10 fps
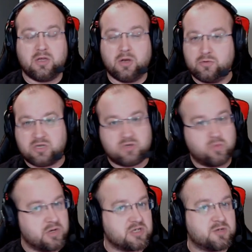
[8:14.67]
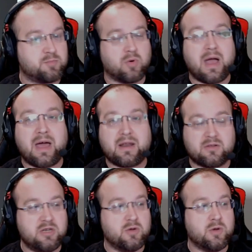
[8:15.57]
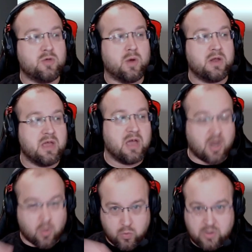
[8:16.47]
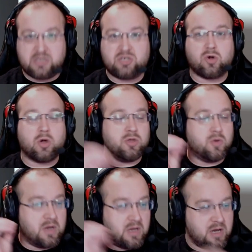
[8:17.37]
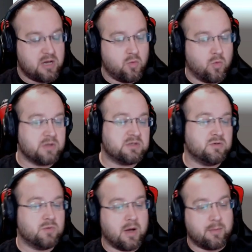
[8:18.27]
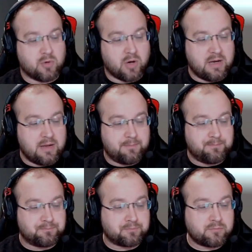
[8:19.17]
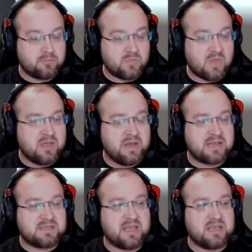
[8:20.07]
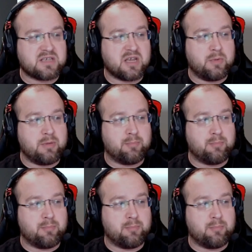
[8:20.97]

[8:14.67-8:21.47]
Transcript: You don't just want to sporadically do it. You want a really strong unit and you want to upgrade it. The next thing is going to be